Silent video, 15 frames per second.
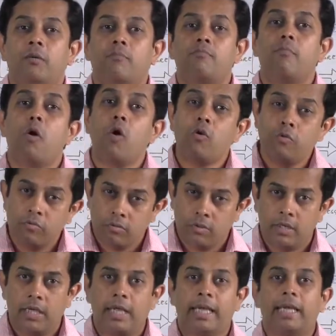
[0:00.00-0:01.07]

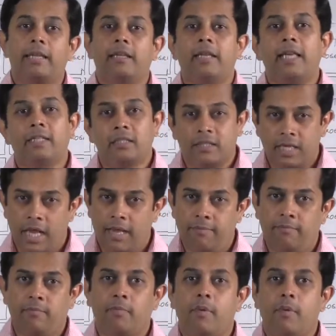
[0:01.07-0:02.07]
more in less time,